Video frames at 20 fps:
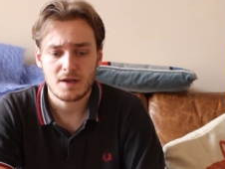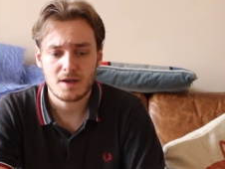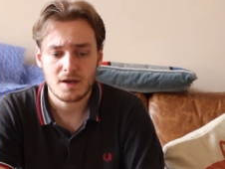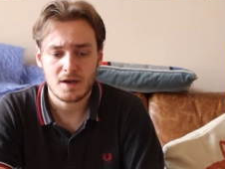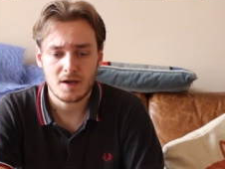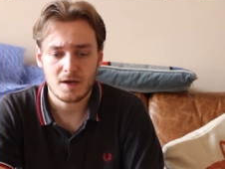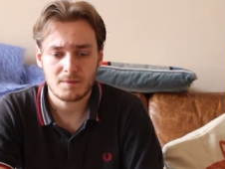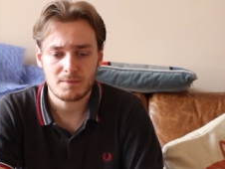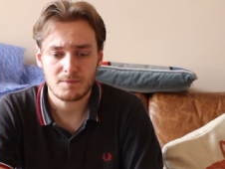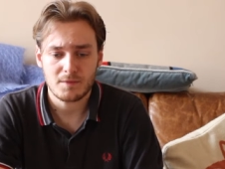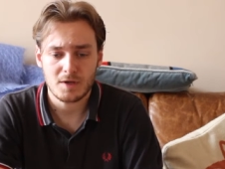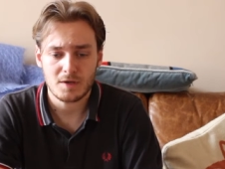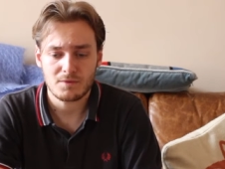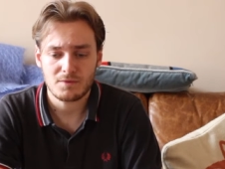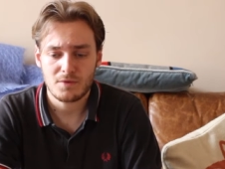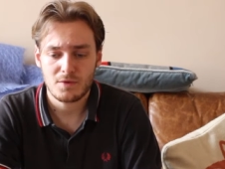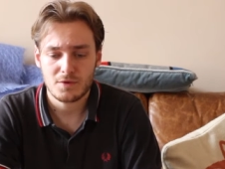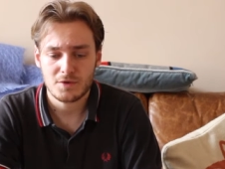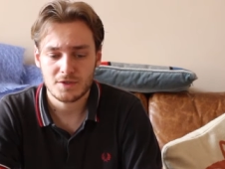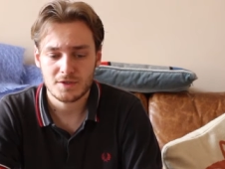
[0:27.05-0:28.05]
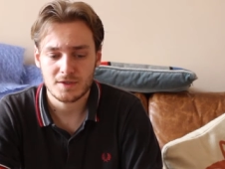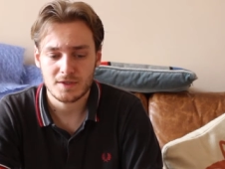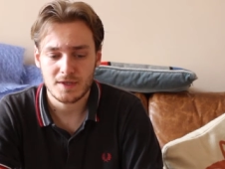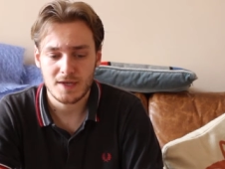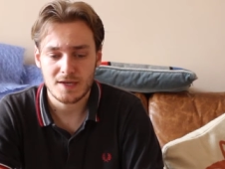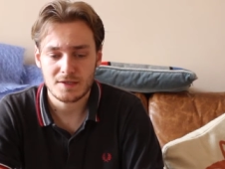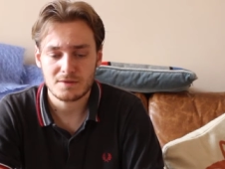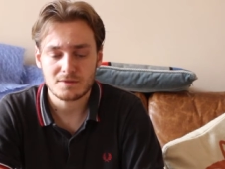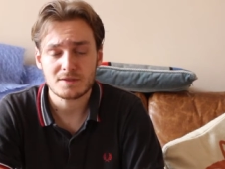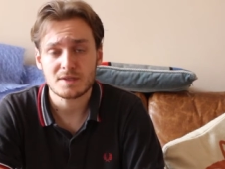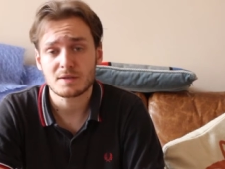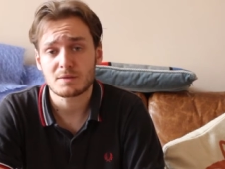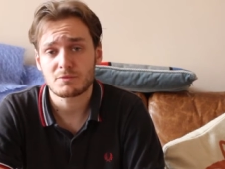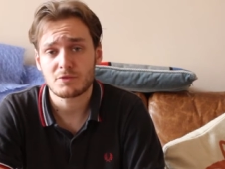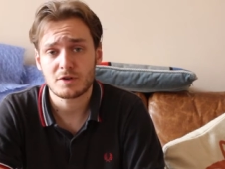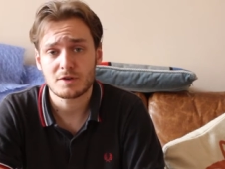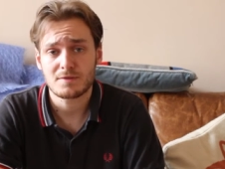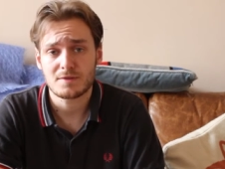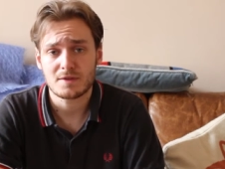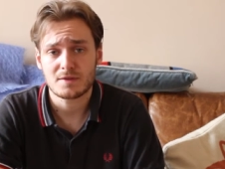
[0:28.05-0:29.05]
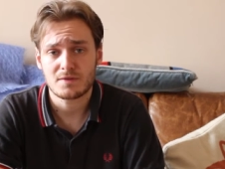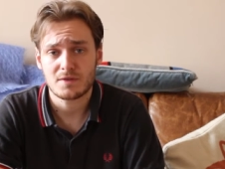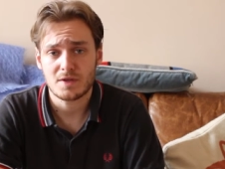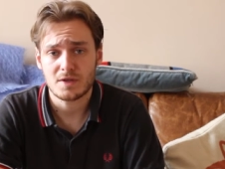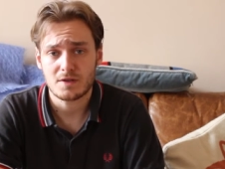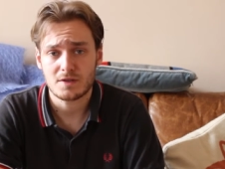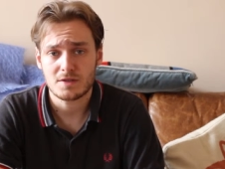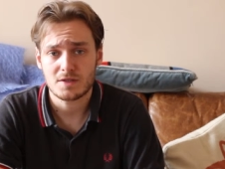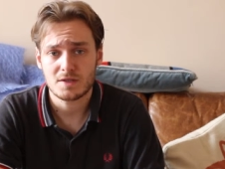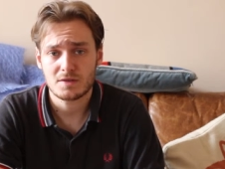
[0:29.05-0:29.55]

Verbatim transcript: Um, unfortunately, as we said in previous videos,